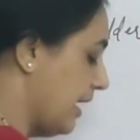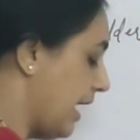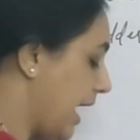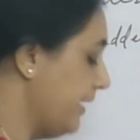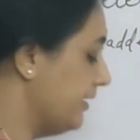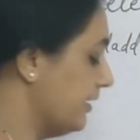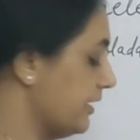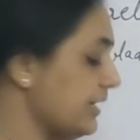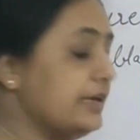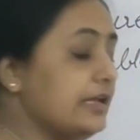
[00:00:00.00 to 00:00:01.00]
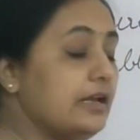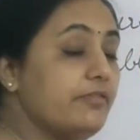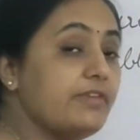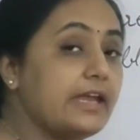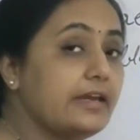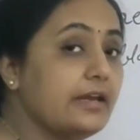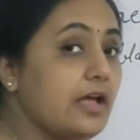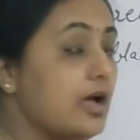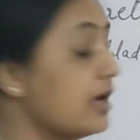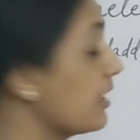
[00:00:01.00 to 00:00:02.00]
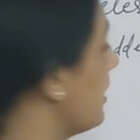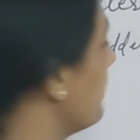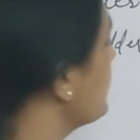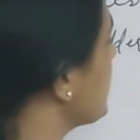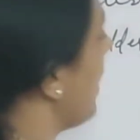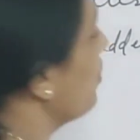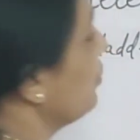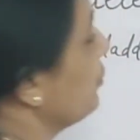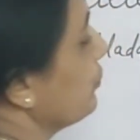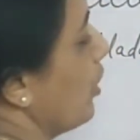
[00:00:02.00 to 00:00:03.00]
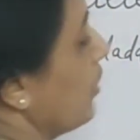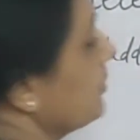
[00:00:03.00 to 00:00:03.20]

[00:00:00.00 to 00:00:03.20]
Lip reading: and renal vein comes out from